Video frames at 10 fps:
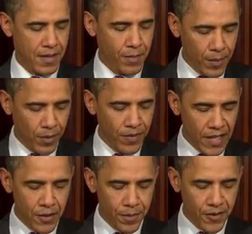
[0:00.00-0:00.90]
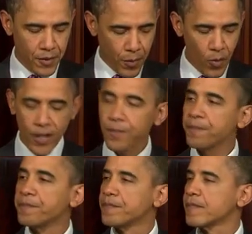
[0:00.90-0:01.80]
The people of Egypt have spoken,
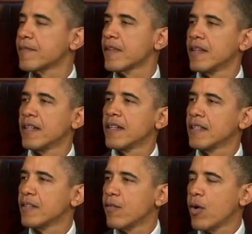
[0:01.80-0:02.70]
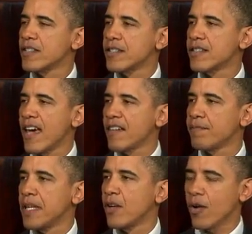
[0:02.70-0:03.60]
their voices
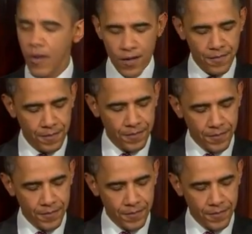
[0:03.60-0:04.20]
have been heard,